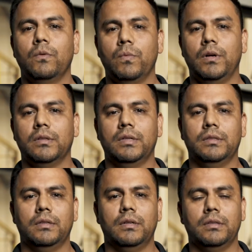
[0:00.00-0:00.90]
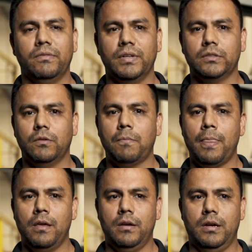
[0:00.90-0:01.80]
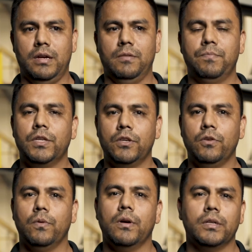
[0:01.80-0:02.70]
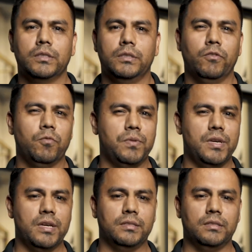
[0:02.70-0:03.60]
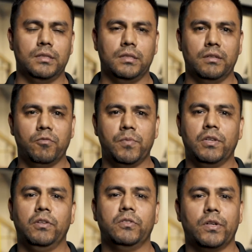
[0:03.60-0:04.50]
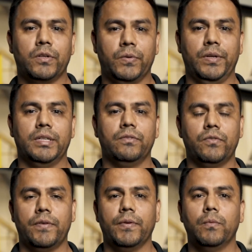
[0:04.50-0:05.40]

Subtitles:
weld on the vessel. PQRs, WPSs, and WPQs are created for every